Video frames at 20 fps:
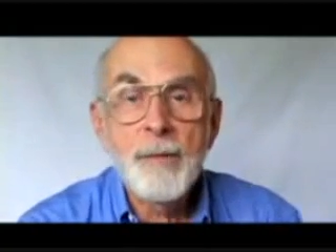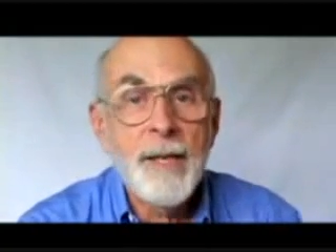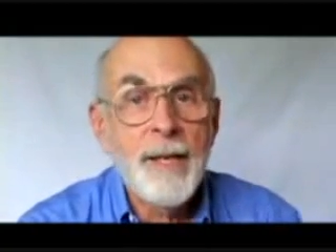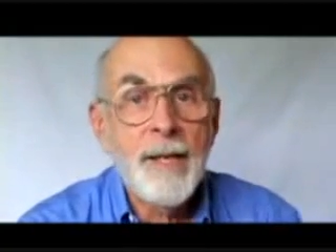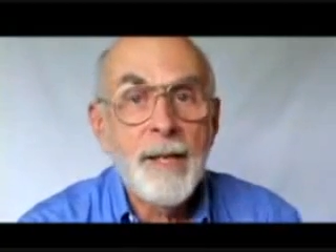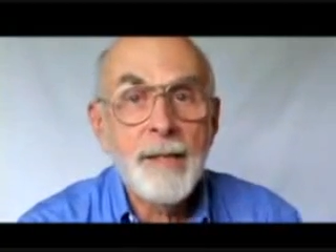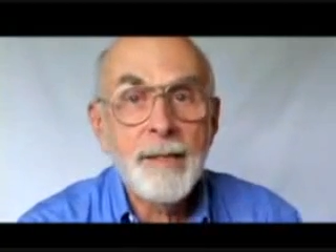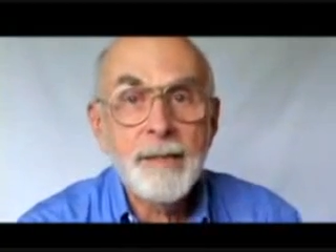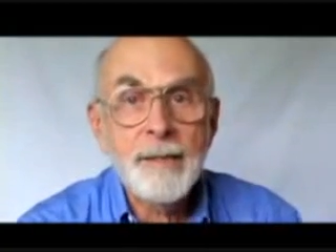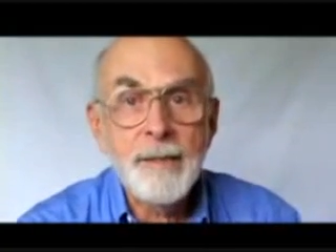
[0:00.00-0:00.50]

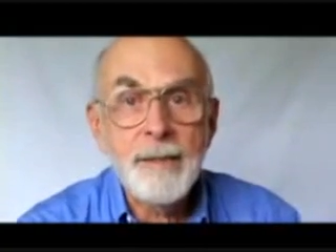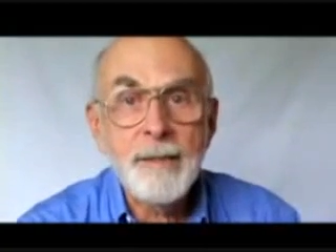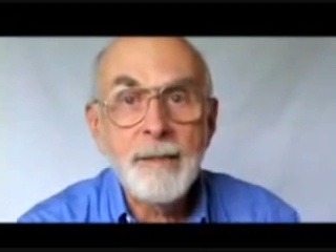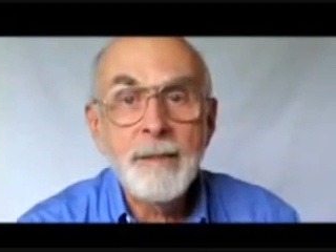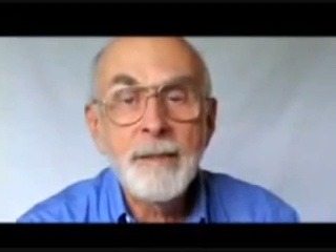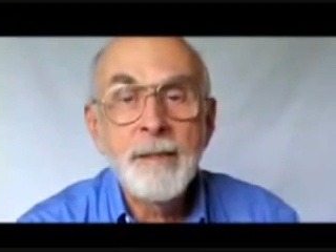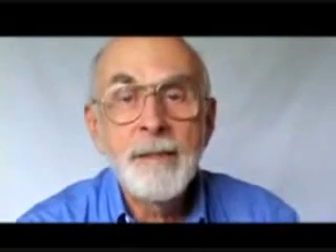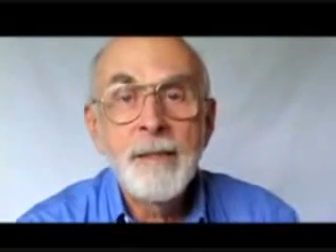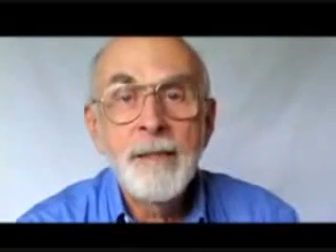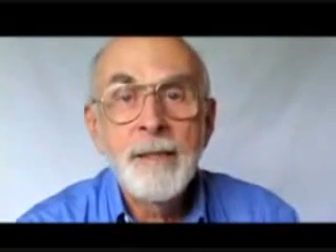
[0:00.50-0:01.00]

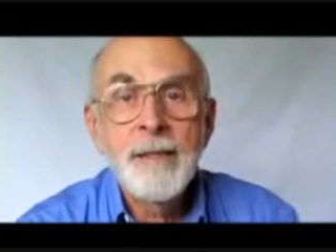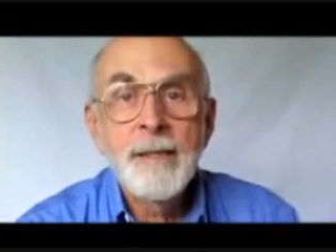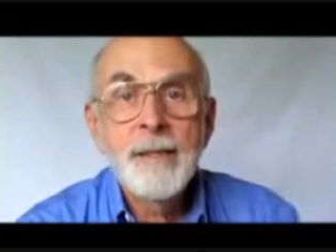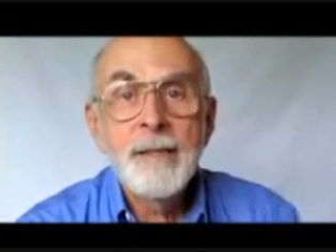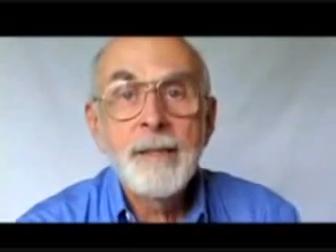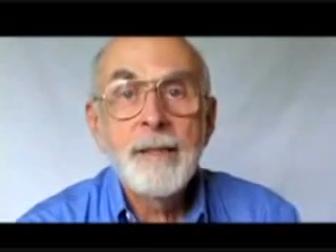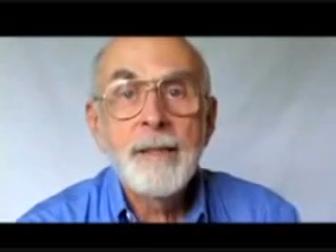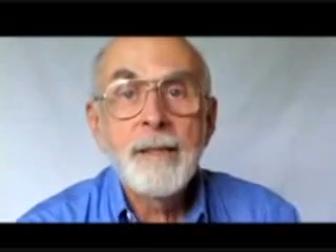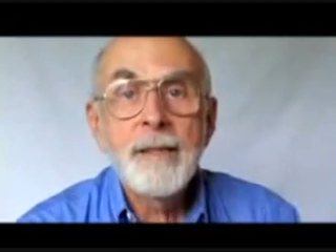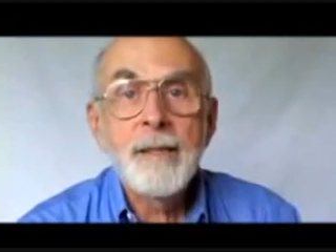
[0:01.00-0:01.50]
galaxies,
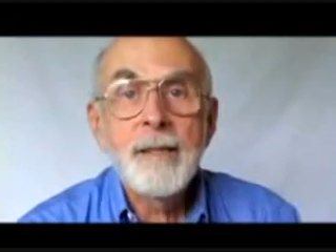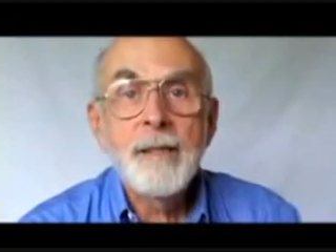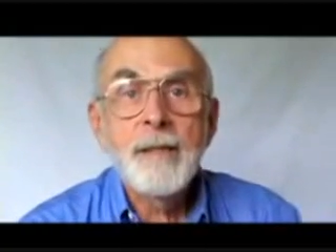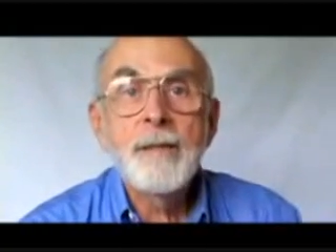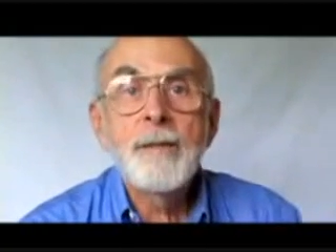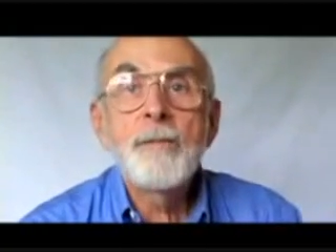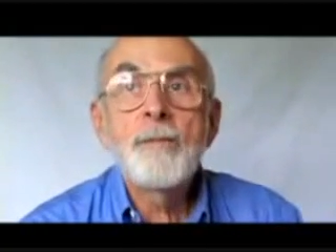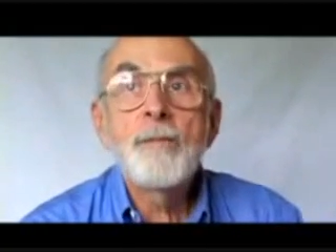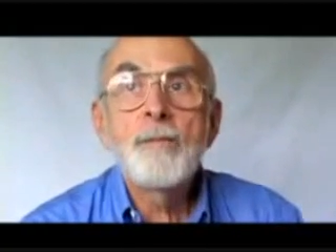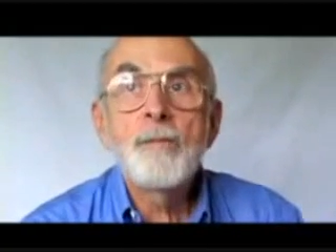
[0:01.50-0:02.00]

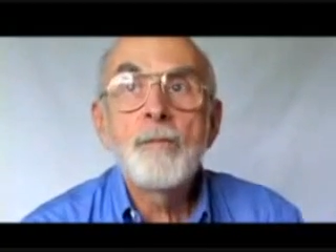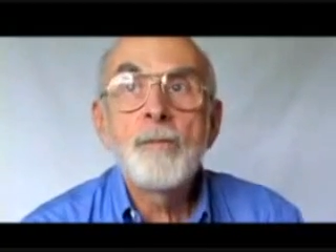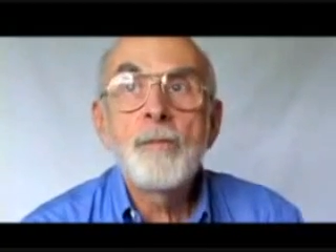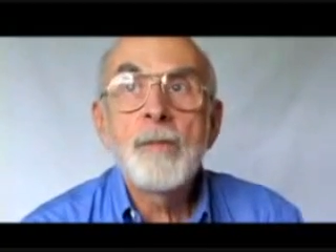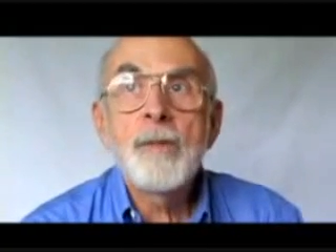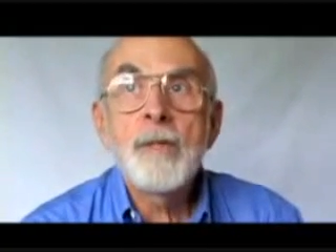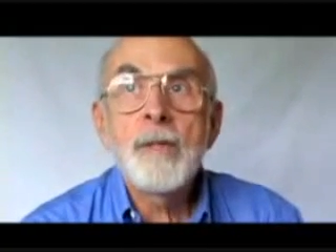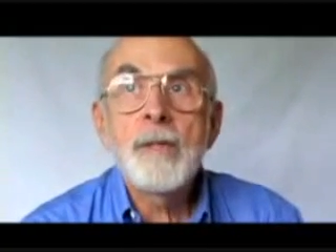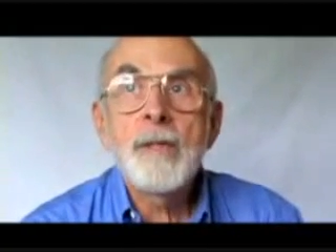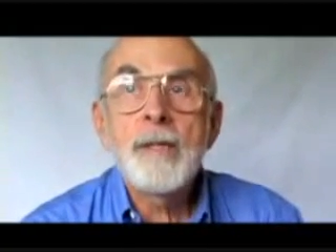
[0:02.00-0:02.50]

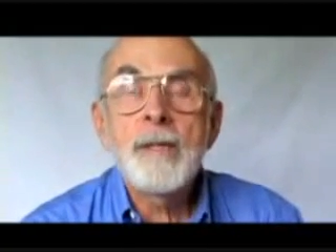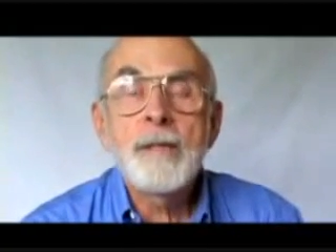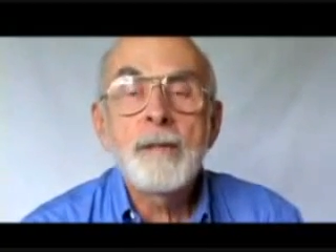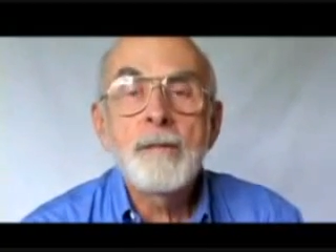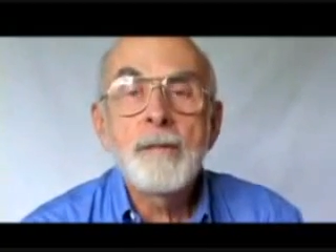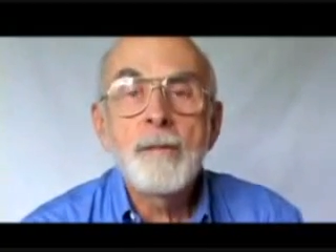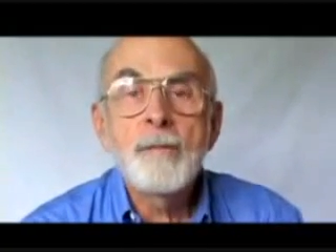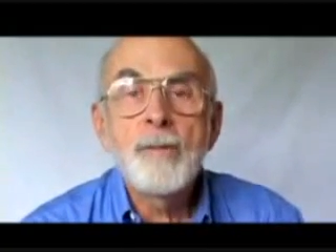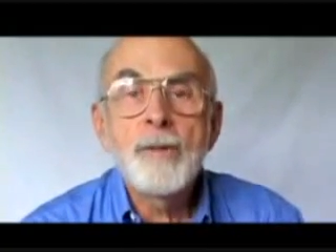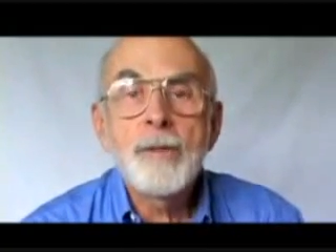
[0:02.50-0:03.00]

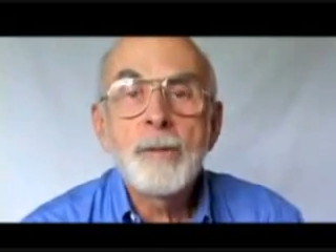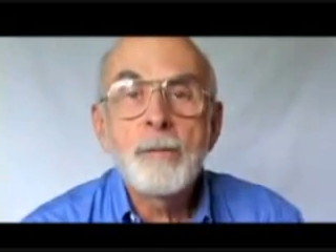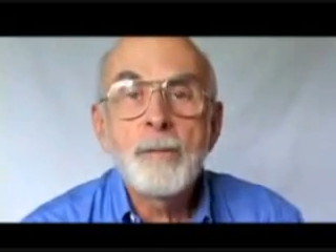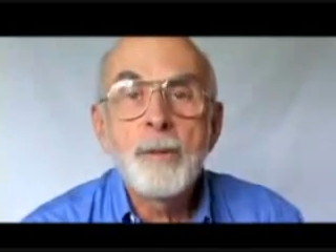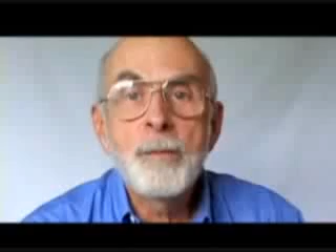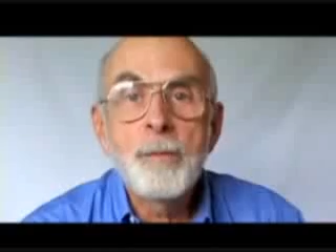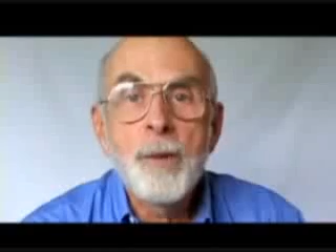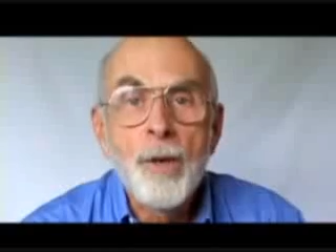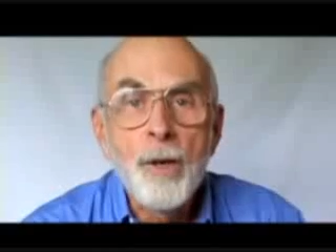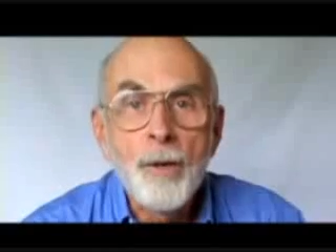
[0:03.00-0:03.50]
it was
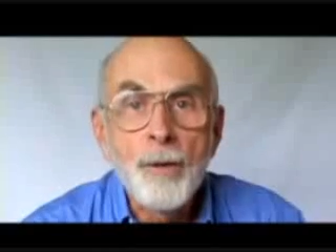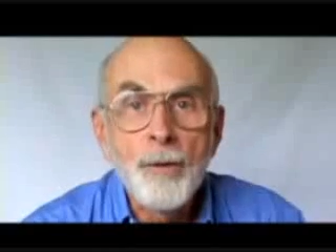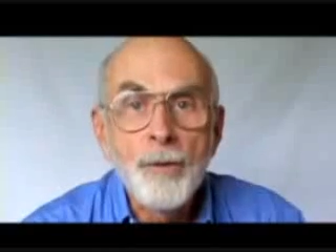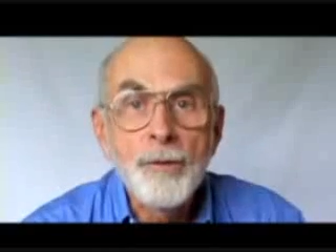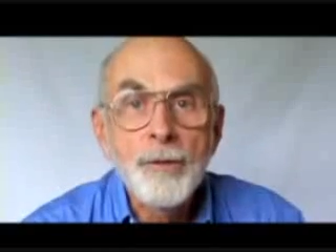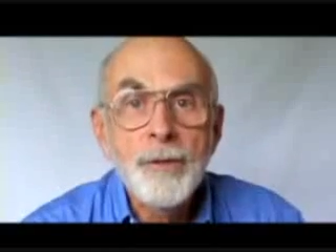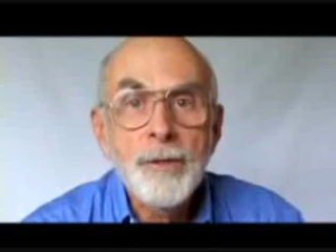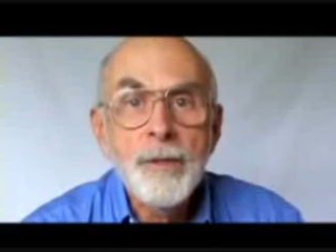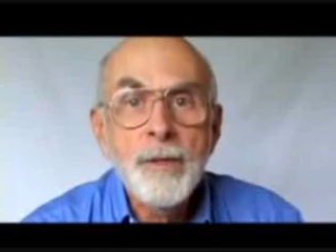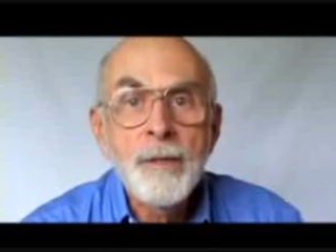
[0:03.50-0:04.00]

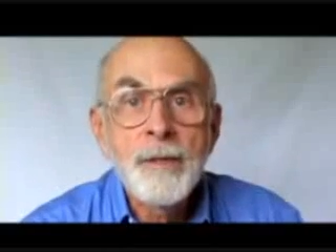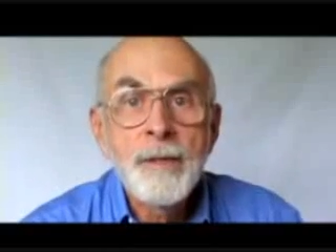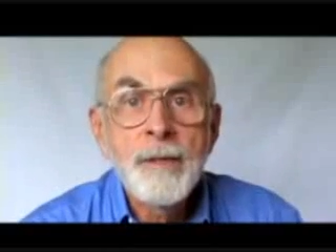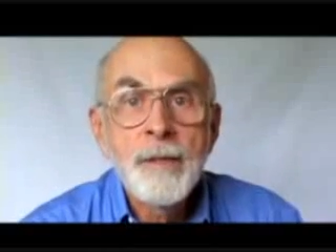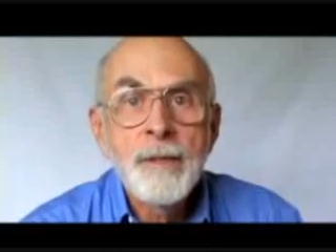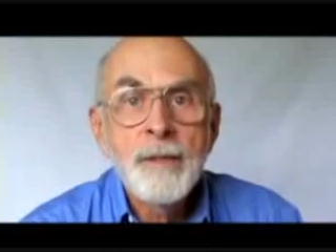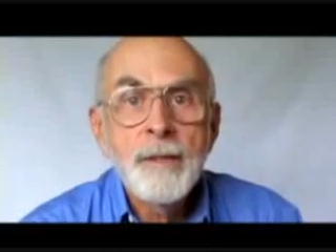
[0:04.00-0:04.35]
proposed,